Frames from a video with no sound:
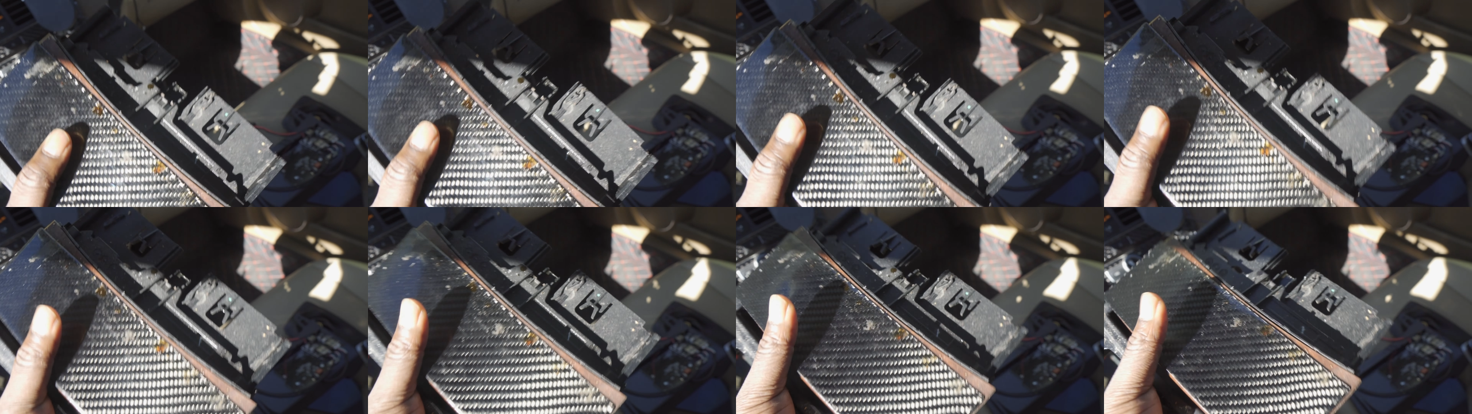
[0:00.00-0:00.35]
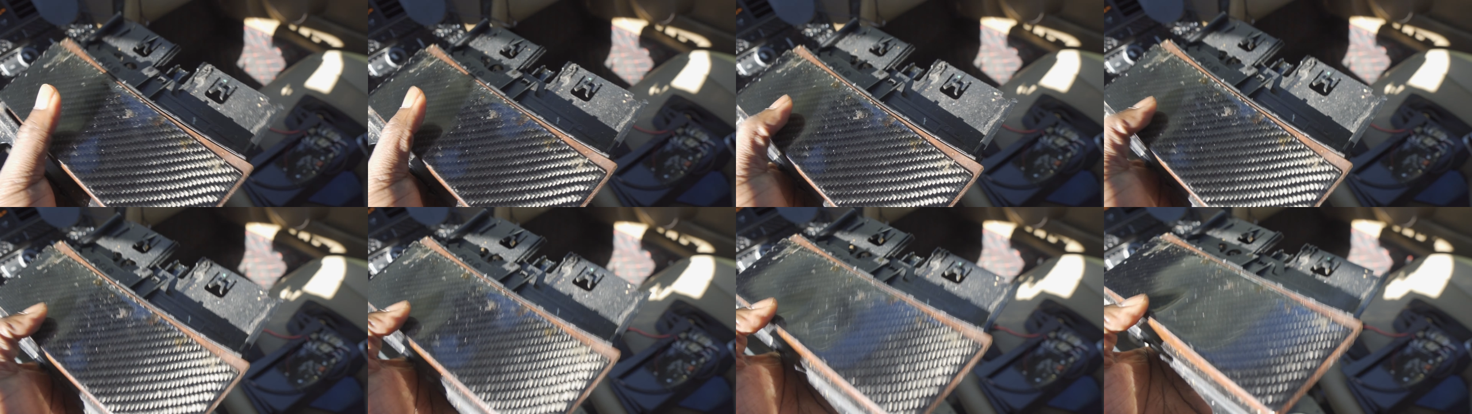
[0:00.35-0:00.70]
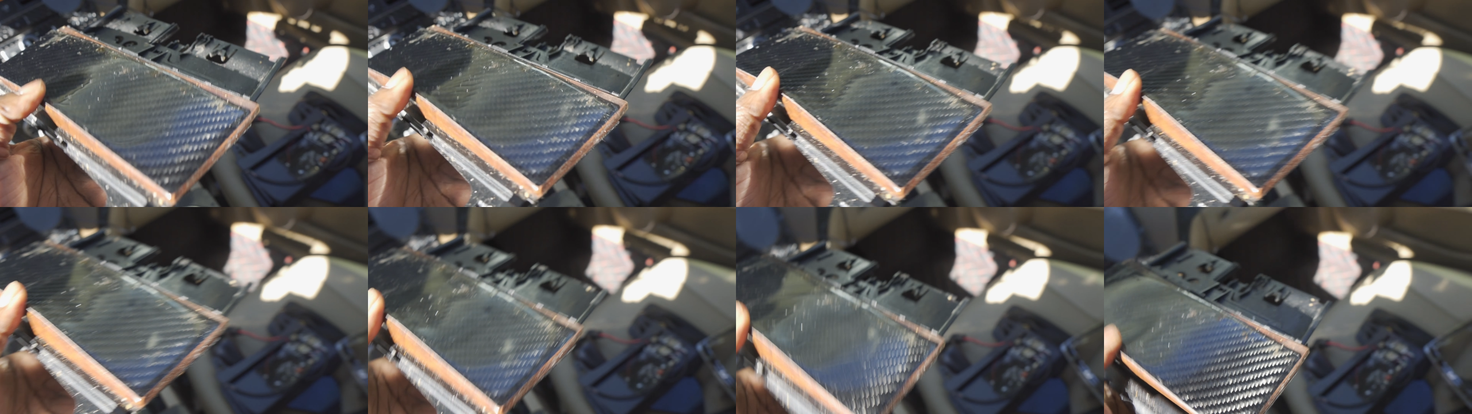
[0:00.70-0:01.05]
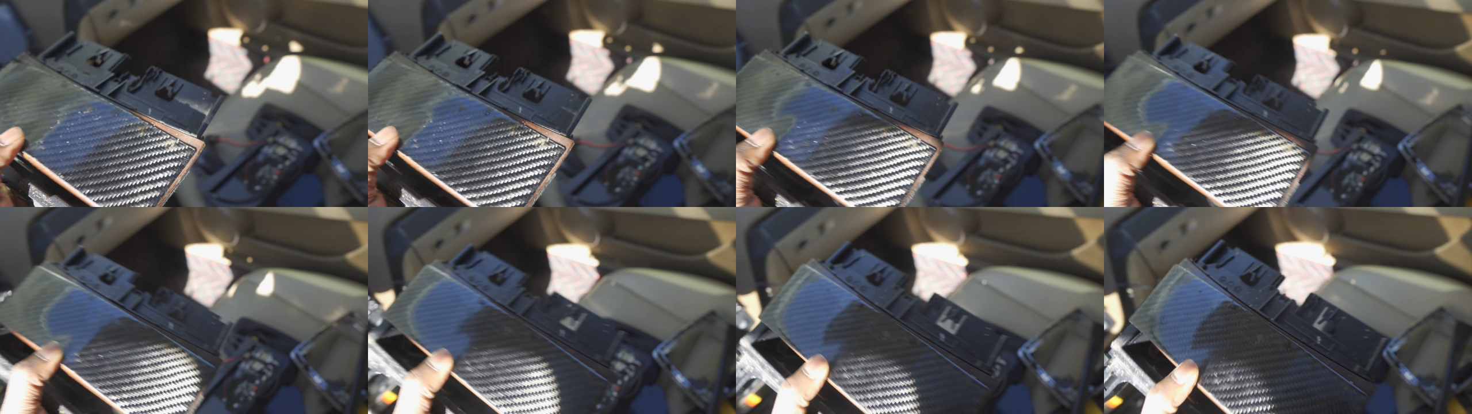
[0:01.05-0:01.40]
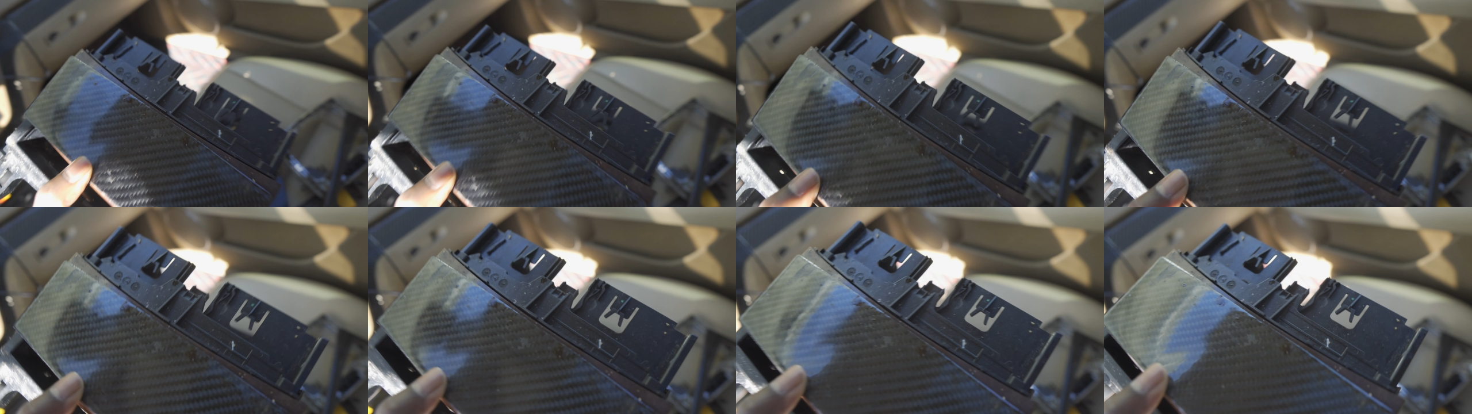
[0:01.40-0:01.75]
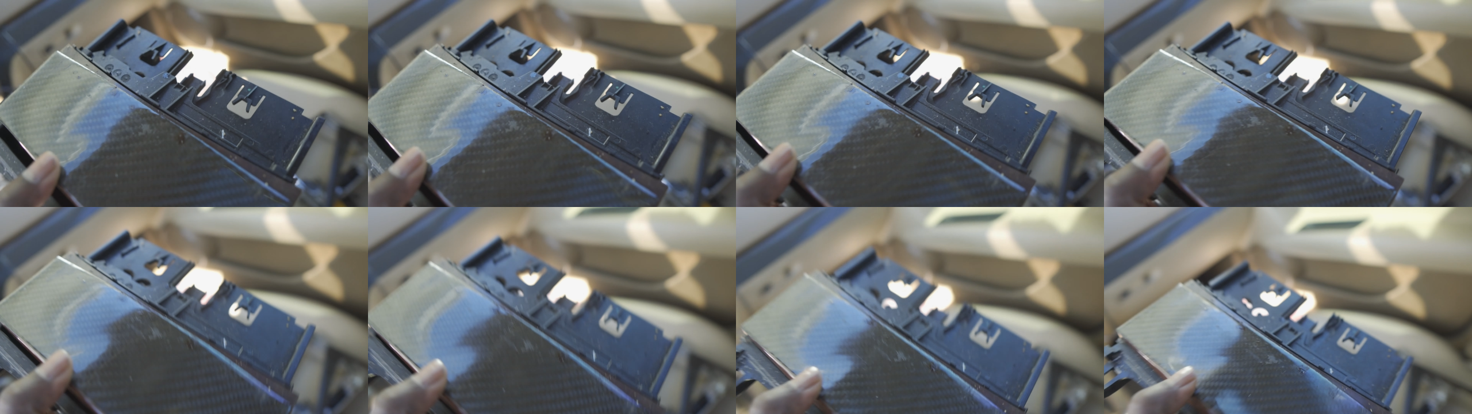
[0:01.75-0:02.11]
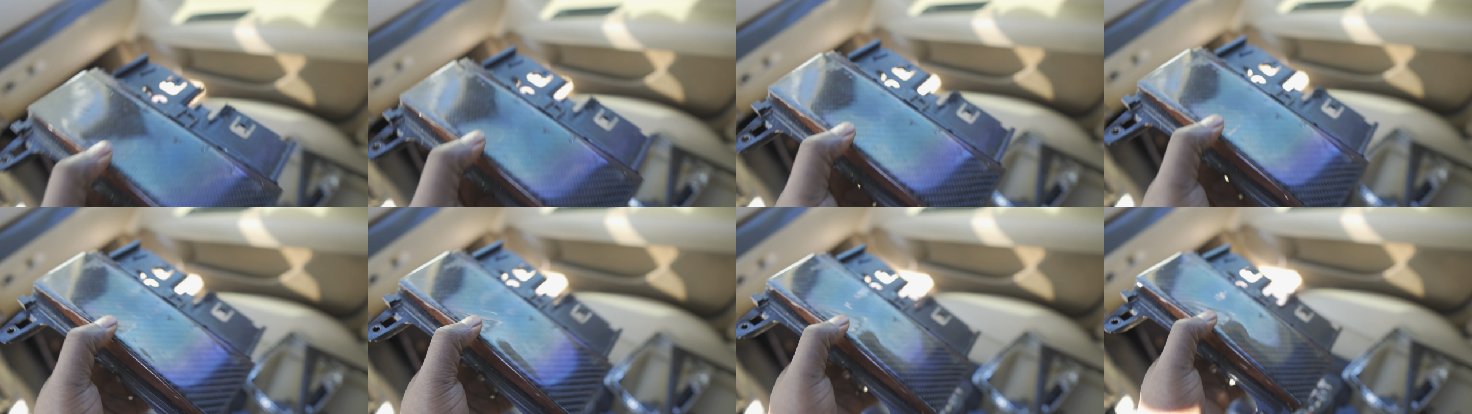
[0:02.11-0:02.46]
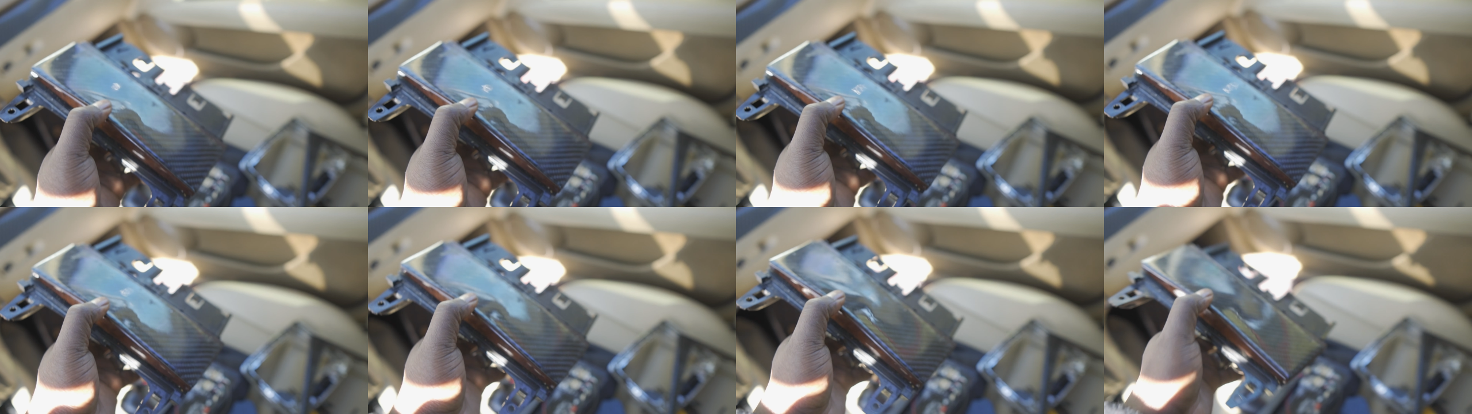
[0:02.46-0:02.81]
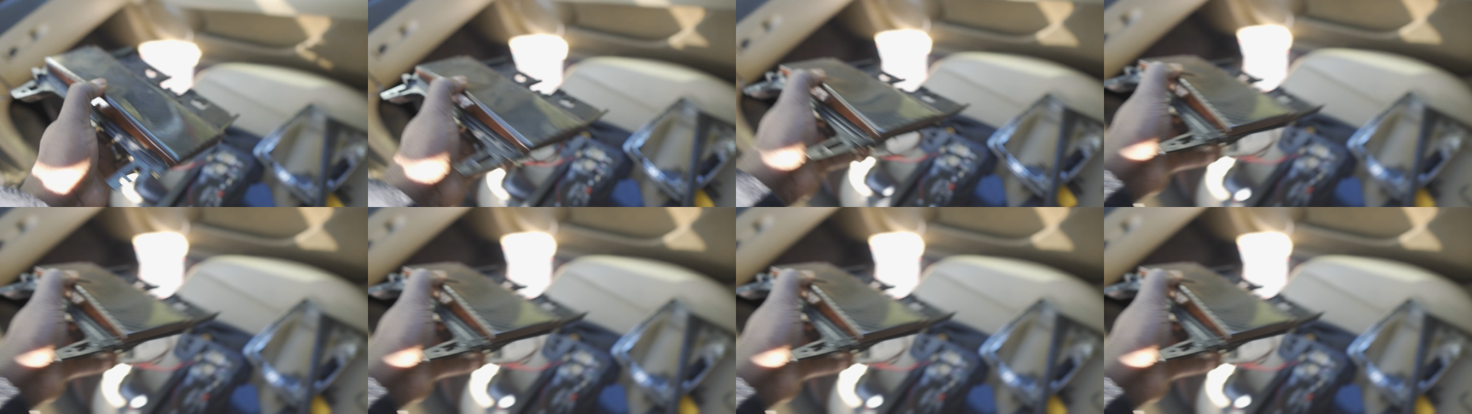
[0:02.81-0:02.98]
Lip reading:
Nobody's mouth can be seen.